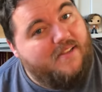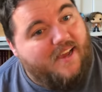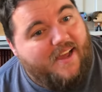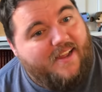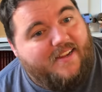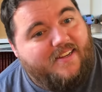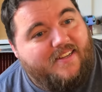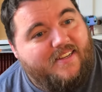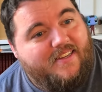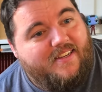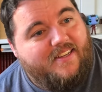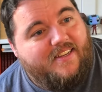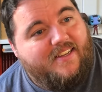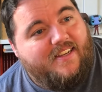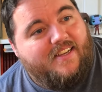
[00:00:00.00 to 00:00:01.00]
tank
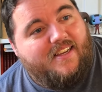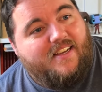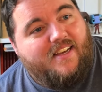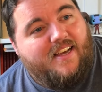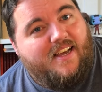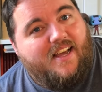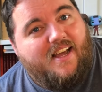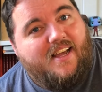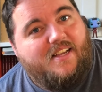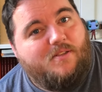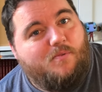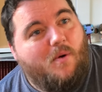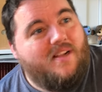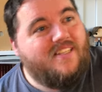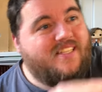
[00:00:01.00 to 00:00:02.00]

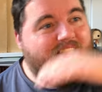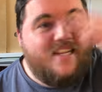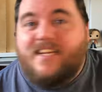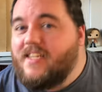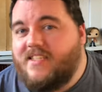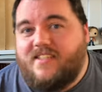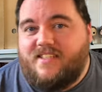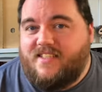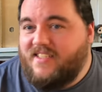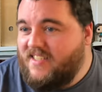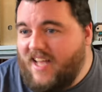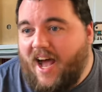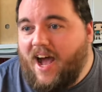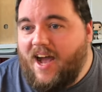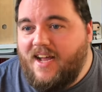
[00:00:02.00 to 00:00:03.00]
is one-sixth the
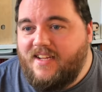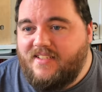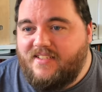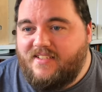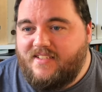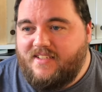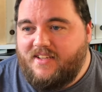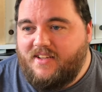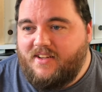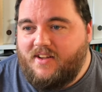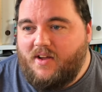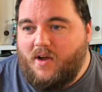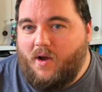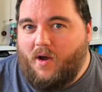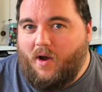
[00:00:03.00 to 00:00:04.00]
size
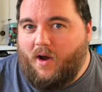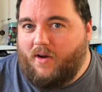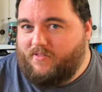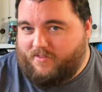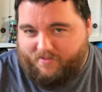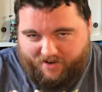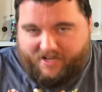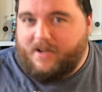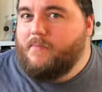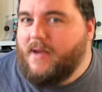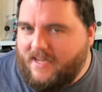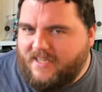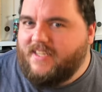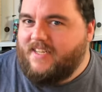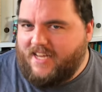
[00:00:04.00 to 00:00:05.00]
of the
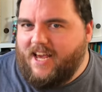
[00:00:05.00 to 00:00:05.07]
recommended